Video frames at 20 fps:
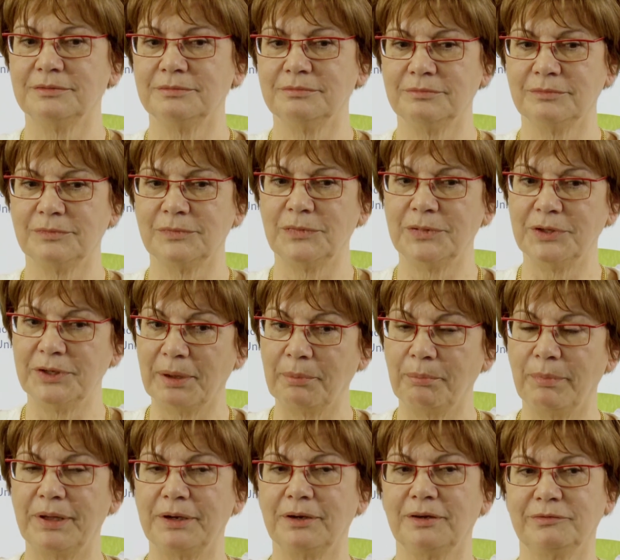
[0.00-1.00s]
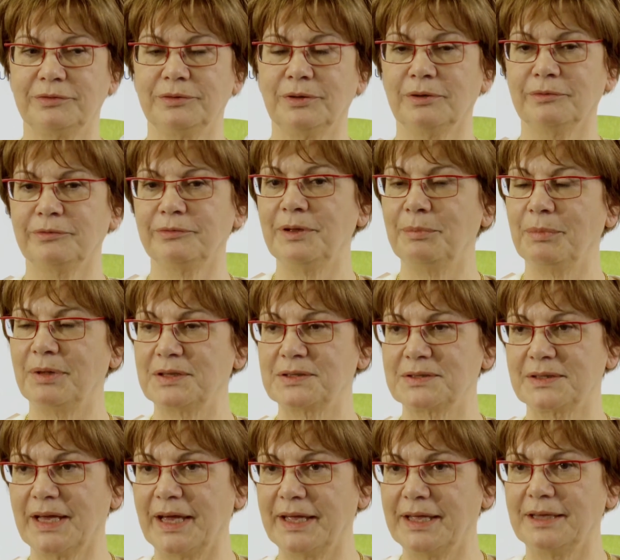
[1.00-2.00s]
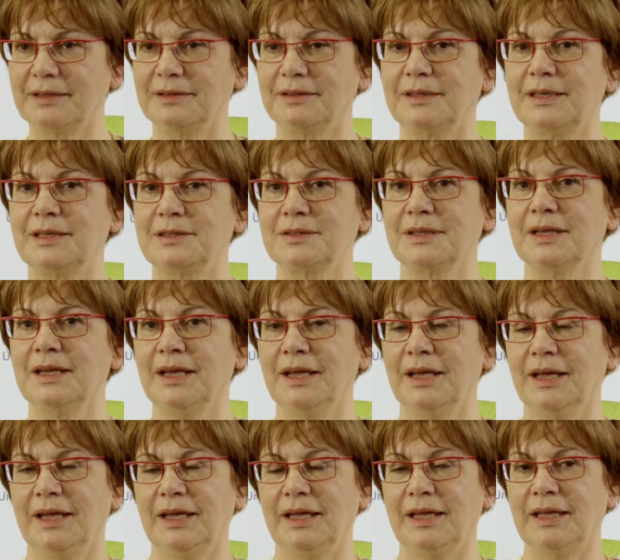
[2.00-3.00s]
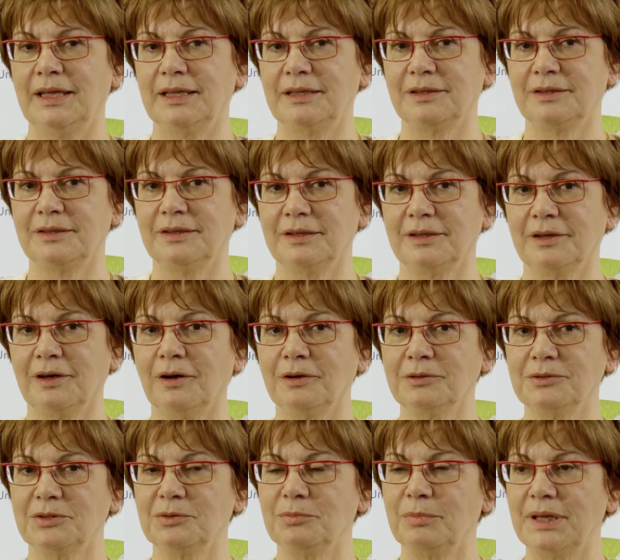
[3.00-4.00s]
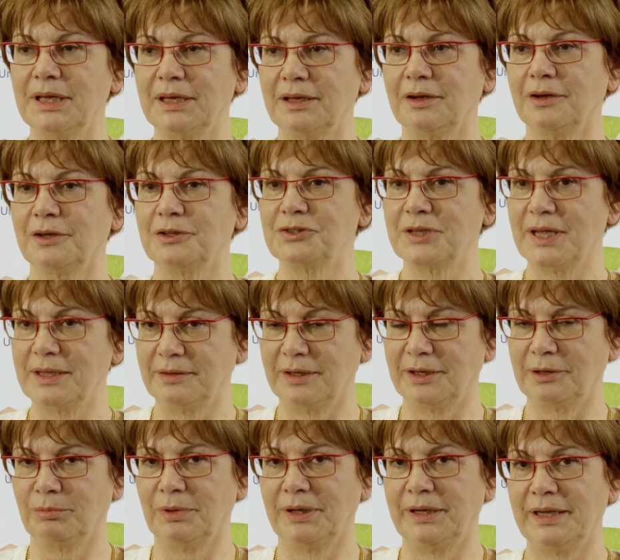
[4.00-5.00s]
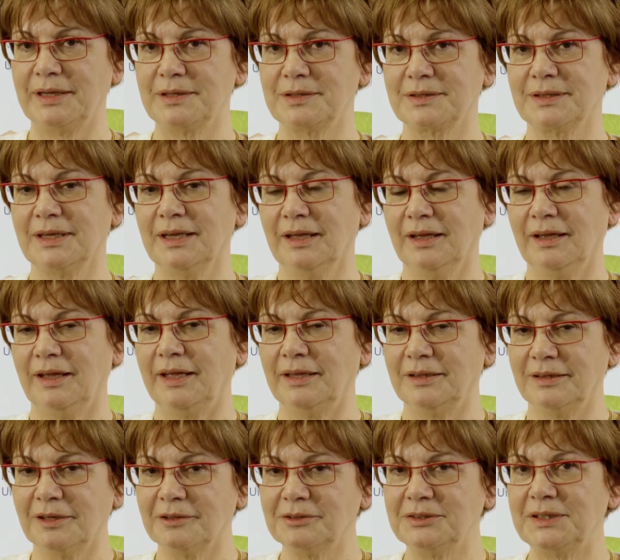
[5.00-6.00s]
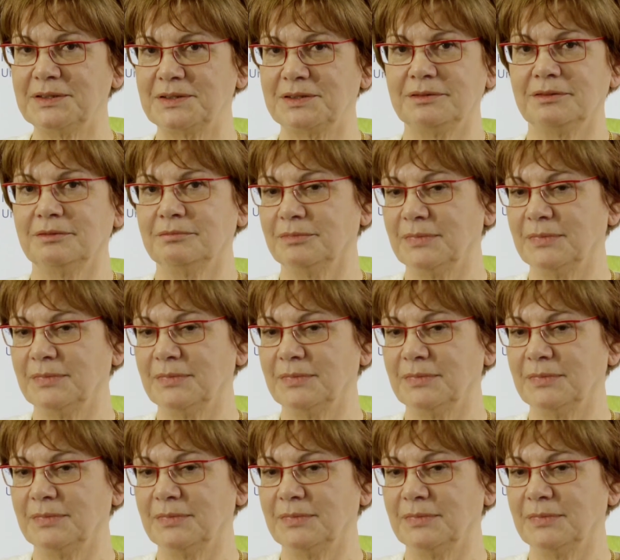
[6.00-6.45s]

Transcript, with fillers: the number of, of women scientists and uh, how to make a gender balance. And nowadays